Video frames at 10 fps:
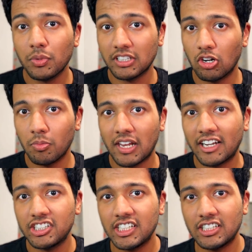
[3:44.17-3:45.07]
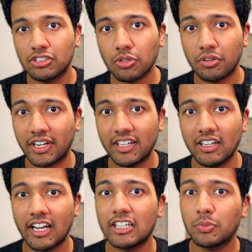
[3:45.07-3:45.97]
with global energy needs soaring,
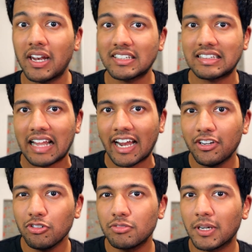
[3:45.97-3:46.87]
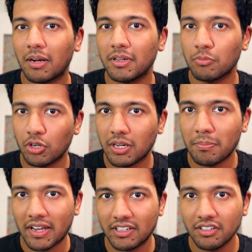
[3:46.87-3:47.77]
as well as land use becoming more
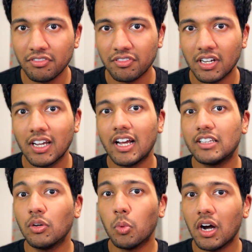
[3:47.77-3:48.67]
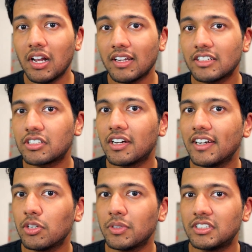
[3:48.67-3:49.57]
competitive, the world is
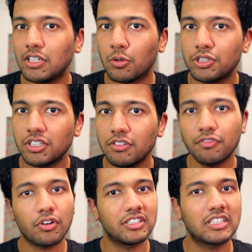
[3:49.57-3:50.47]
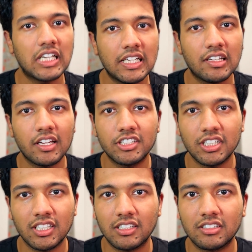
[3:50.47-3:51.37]
turning towards the ocean for its clean energy
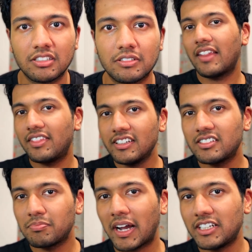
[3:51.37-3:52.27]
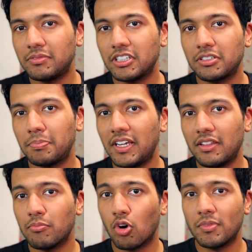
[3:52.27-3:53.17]
needs. And this might just be
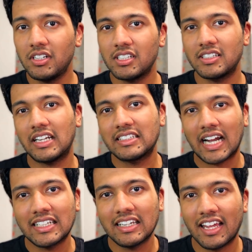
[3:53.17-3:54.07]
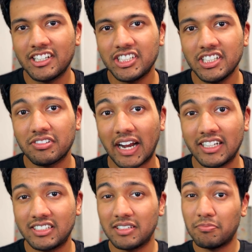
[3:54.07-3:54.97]
the moment that tidal energy
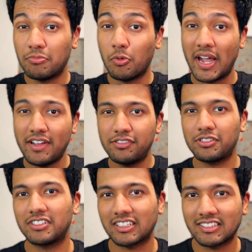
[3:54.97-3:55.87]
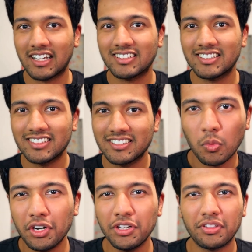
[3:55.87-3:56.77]
rides the waves to success.
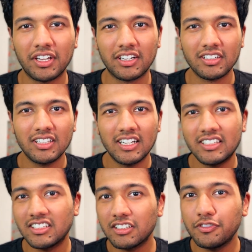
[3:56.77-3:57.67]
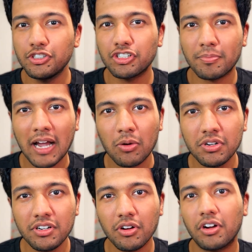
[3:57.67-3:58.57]
What do you think? Is this the future of
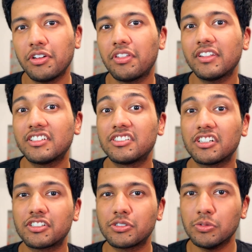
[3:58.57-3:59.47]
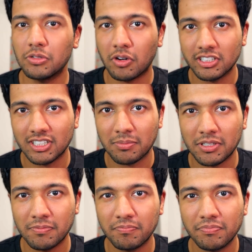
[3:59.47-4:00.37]
power, or do you think this is just a cool concept?
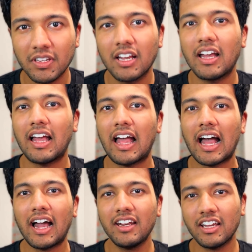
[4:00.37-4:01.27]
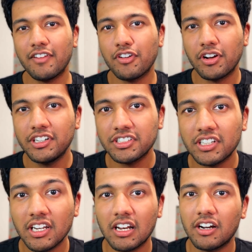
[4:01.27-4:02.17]
And if you're
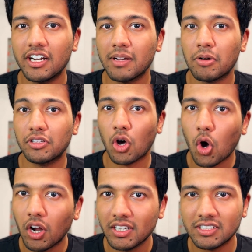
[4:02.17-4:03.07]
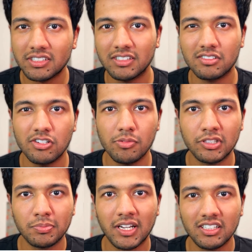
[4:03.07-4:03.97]
interested in learning about the hottest in the renewable
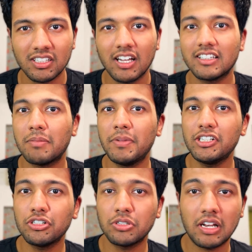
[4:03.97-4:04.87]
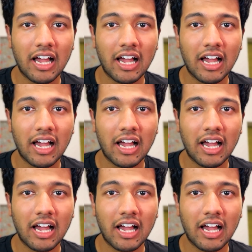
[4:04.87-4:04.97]
space, then be sure to